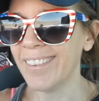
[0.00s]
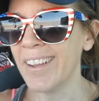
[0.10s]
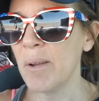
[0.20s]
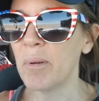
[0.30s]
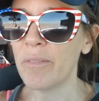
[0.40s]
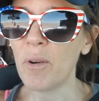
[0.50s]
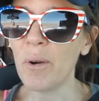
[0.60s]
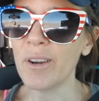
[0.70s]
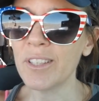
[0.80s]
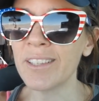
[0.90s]
But of
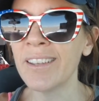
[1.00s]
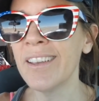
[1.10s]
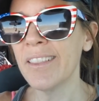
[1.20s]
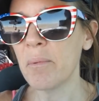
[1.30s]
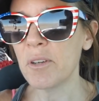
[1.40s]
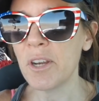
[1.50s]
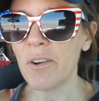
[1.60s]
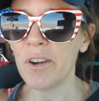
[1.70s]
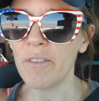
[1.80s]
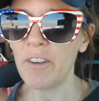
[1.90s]
course, they were
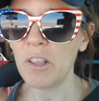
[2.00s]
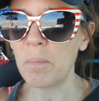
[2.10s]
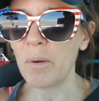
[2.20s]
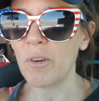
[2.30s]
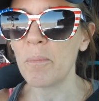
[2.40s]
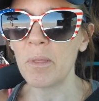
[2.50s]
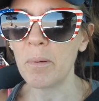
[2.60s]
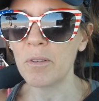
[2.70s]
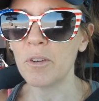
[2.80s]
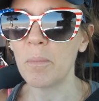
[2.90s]
shared in a Facebook group, and the
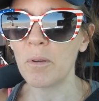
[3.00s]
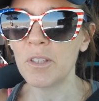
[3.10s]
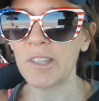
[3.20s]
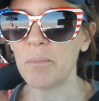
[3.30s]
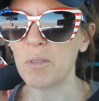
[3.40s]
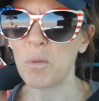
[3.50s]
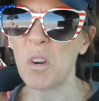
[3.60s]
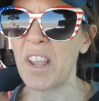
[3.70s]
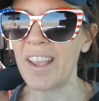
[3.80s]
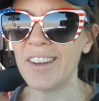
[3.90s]
person who posted them was real
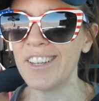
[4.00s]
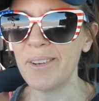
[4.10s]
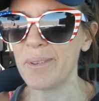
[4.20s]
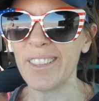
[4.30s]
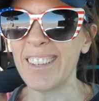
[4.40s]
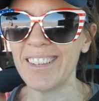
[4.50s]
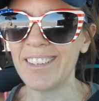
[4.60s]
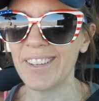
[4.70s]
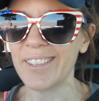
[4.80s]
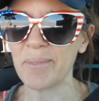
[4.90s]
cagey with the
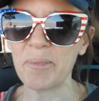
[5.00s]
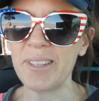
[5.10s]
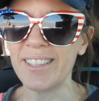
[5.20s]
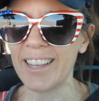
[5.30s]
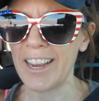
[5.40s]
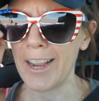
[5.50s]
details and wouldn't say